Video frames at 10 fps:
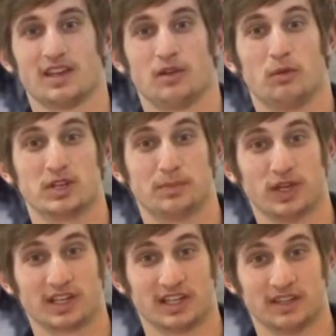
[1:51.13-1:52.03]
When you
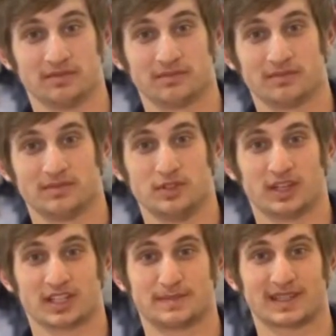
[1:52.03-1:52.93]
plug it in, you
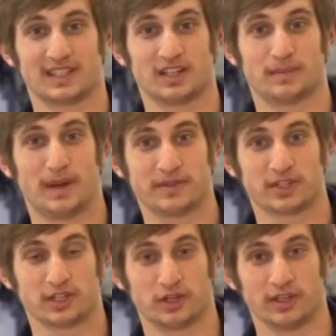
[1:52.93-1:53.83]
can expect to hear the pump to
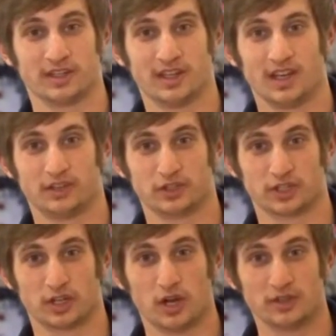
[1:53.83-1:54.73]
turn on until
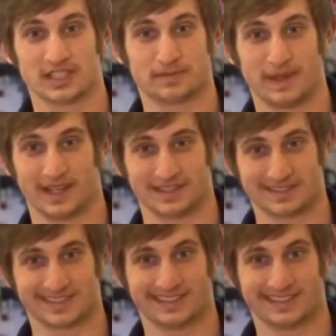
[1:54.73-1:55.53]
your hose expands.